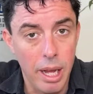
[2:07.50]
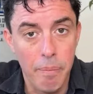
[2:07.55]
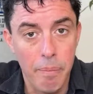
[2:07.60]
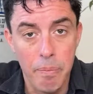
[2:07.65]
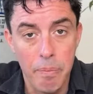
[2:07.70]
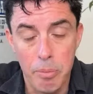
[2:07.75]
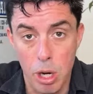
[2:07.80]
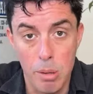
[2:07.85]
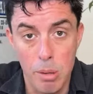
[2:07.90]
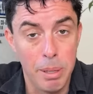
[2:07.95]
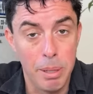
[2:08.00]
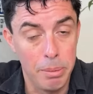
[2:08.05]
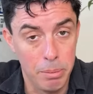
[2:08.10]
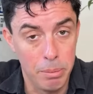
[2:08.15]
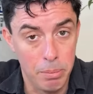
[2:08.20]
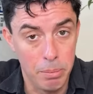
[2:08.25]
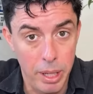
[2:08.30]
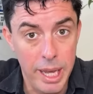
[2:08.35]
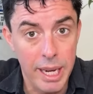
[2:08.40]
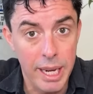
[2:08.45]
Trump had been
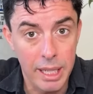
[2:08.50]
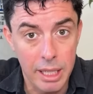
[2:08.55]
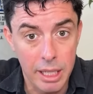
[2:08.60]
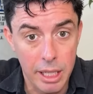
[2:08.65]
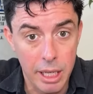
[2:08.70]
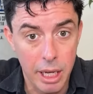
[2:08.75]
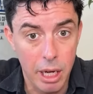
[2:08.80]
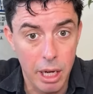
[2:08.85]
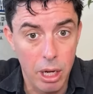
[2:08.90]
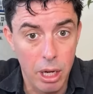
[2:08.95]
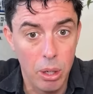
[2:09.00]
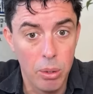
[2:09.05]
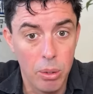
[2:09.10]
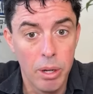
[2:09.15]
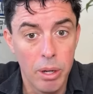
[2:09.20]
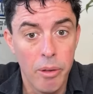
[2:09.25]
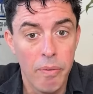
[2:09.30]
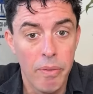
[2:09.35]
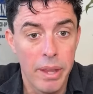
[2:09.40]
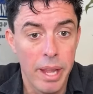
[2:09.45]
planning to go,
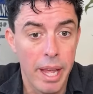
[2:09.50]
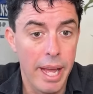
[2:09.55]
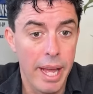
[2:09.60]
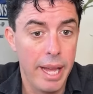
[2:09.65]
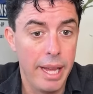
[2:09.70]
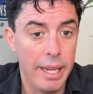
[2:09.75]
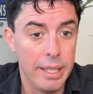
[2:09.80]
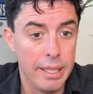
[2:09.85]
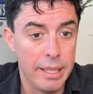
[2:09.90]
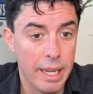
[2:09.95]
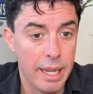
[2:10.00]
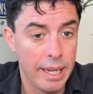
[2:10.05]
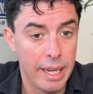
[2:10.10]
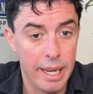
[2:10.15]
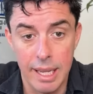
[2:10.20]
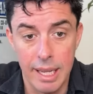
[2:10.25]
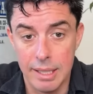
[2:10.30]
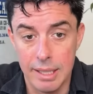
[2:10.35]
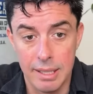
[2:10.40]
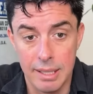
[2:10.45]
and I
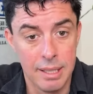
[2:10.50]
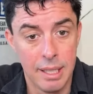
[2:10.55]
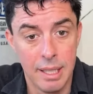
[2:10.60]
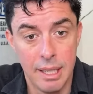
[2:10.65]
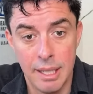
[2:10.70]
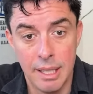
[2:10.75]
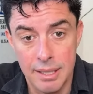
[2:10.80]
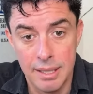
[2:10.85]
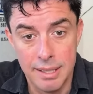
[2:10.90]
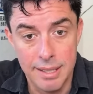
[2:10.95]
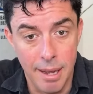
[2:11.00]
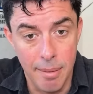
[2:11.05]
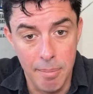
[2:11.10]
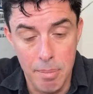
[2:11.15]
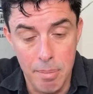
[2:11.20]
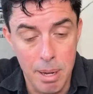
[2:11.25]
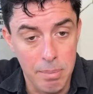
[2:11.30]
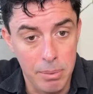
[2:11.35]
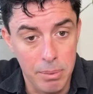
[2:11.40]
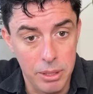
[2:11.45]
guess some
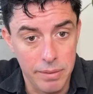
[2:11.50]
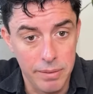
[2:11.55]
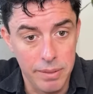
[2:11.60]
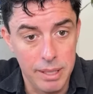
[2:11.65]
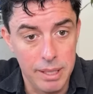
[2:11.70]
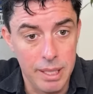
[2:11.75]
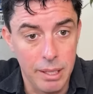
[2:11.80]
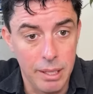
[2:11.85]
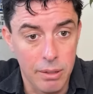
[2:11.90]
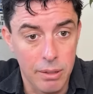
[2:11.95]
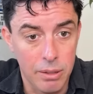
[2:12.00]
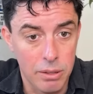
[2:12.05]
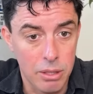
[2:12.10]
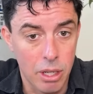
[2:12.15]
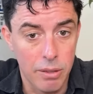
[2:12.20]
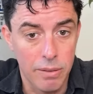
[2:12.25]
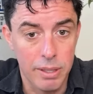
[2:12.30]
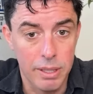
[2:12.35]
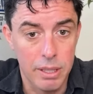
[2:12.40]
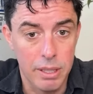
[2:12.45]
members of the Secret
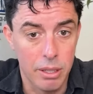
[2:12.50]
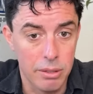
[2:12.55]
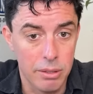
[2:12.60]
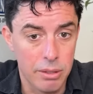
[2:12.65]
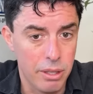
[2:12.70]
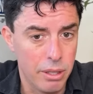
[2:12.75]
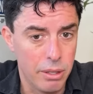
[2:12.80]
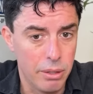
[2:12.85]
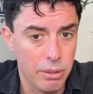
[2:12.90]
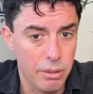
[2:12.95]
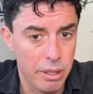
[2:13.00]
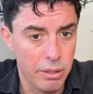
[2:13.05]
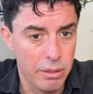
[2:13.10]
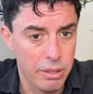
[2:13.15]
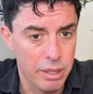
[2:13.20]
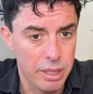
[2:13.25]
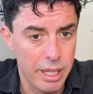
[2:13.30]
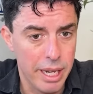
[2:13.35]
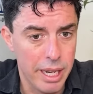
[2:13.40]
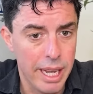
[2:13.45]
Service, also there
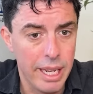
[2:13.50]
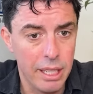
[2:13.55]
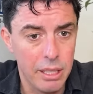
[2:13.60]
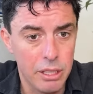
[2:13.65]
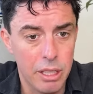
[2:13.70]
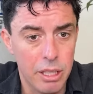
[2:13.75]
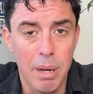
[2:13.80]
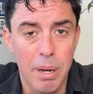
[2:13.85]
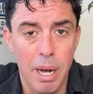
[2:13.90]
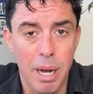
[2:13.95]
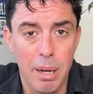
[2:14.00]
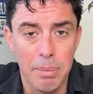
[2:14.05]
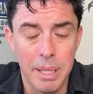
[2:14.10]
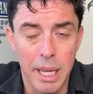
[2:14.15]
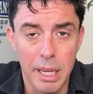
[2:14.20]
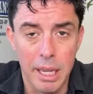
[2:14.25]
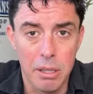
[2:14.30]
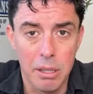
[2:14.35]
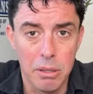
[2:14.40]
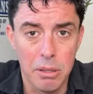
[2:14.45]
was an agent, Bobby
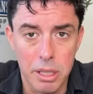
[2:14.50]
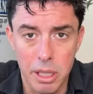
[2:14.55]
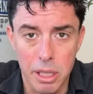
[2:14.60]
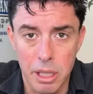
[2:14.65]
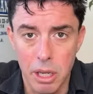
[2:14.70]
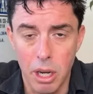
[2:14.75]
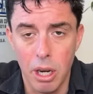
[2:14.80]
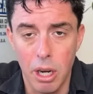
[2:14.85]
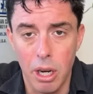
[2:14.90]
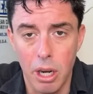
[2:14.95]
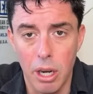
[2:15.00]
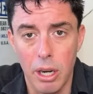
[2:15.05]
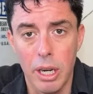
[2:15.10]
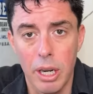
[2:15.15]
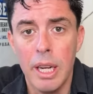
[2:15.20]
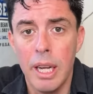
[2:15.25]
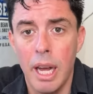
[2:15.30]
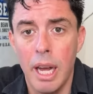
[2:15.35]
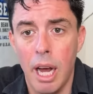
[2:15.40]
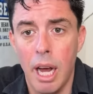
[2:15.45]
Engel, in the car,
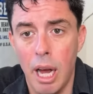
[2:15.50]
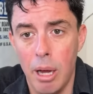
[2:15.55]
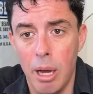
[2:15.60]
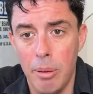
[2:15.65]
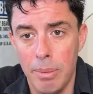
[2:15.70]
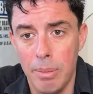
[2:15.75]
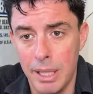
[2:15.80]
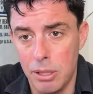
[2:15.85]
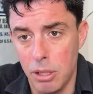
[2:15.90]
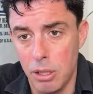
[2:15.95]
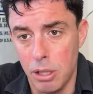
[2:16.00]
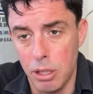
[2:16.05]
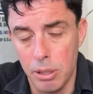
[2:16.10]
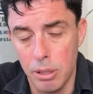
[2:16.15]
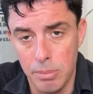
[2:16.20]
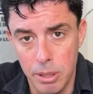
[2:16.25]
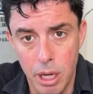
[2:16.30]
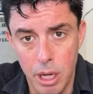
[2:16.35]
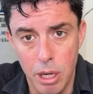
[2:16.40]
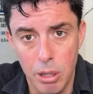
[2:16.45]
had told
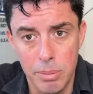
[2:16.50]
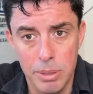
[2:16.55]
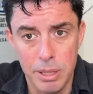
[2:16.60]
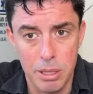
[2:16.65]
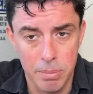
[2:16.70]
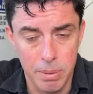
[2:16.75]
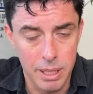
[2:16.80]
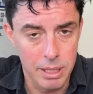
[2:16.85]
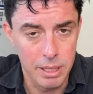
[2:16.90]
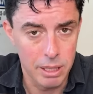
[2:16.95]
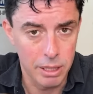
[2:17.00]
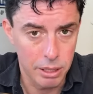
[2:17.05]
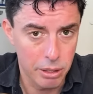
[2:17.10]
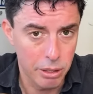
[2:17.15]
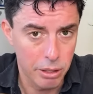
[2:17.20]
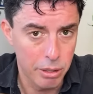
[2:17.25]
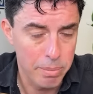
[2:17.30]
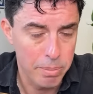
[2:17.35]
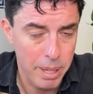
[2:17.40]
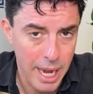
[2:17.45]
him, "No, Mr. President, you're
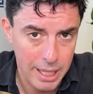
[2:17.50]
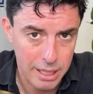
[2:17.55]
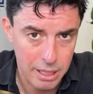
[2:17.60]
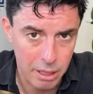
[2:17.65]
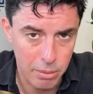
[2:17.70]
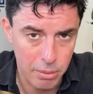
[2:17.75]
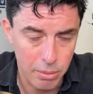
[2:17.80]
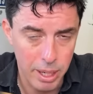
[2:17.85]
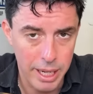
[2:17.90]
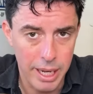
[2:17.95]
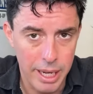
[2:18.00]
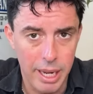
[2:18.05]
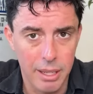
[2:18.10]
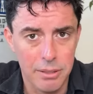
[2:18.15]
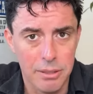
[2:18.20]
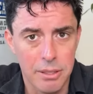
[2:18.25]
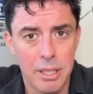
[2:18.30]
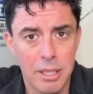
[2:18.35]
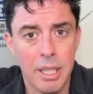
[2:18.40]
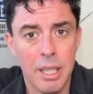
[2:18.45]
going back to the White
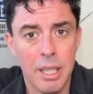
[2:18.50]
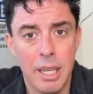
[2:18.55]
House."